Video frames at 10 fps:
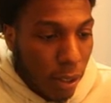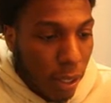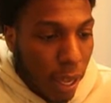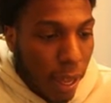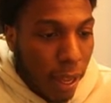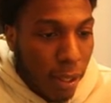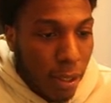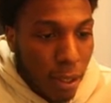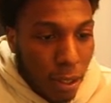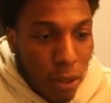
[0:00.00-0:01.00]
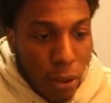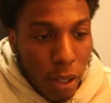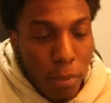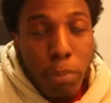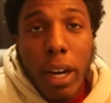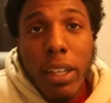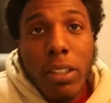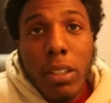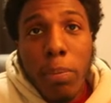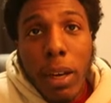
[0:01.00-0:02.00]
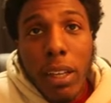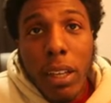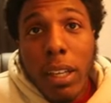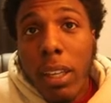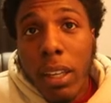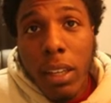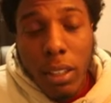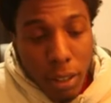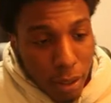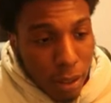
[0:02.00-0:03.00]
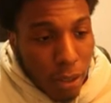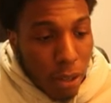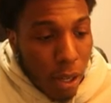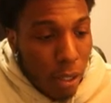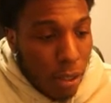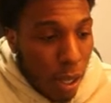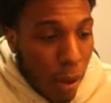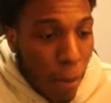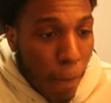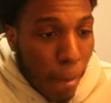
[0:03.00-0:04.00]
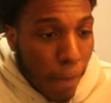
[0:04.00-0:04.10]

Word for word: he has going Bring him to the plate again. You know what I'm saying?